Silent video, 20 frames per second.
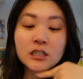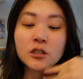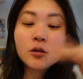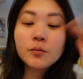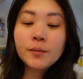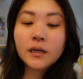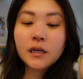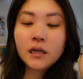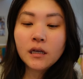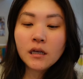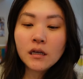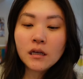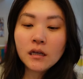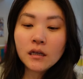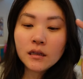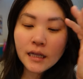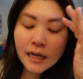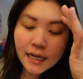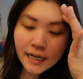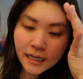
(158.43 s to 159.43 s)
She'll
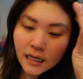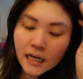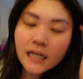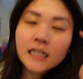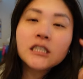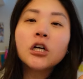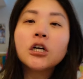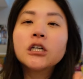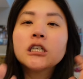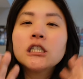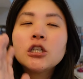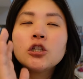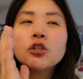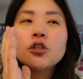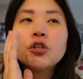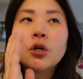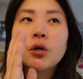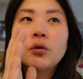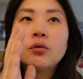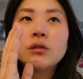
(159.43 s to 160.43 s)
be like, as long as her
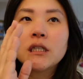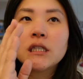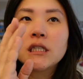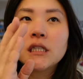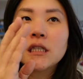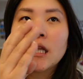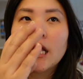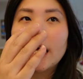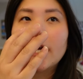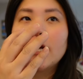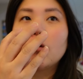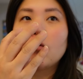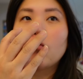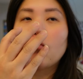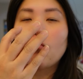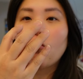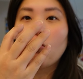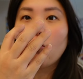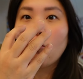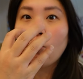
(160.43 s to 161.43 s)
nose isn't like
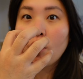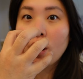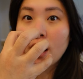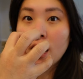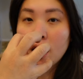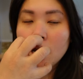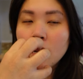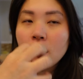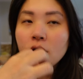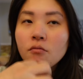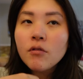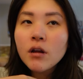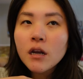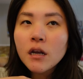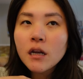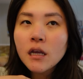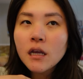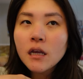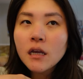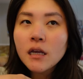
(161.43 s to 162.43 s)
running,
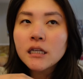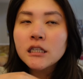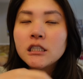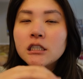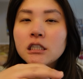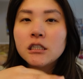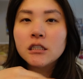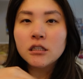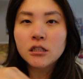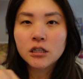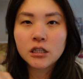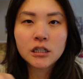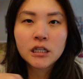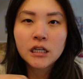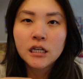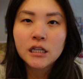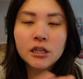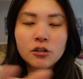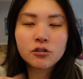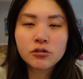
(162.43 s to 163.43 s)
running and she,
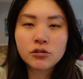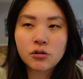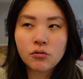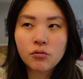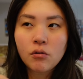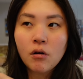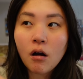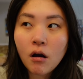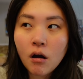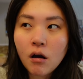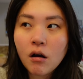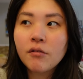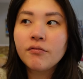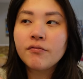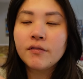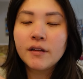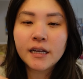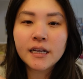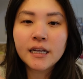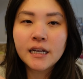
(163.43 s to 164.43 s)
like there's no
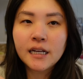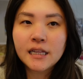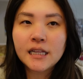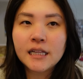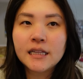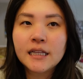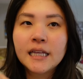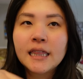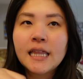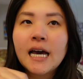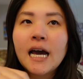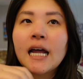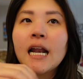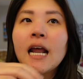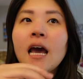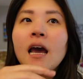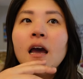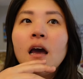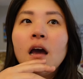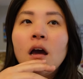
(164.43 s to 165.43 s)
cough, like anything like
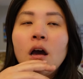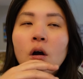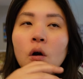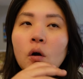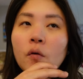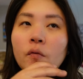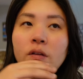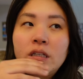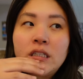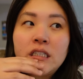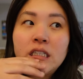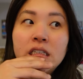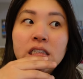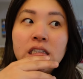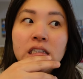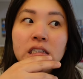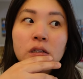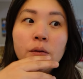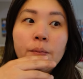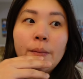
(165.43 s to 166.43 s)
that. Hopefully she can
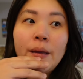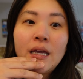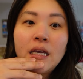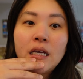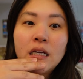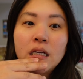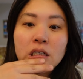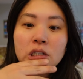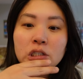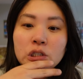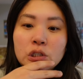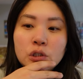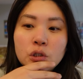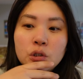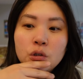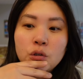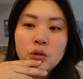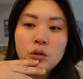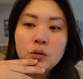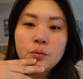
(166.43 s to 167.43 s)
still make it
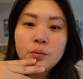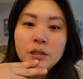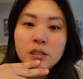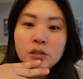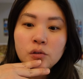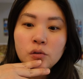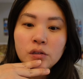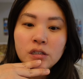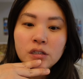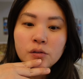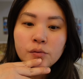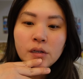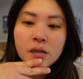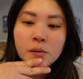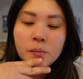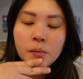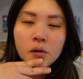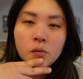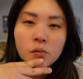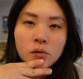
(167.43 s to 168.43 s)
to preschool this
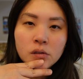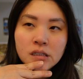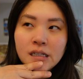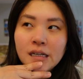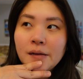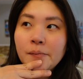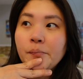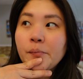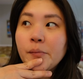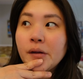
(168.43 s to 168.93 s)
week, but we'll see.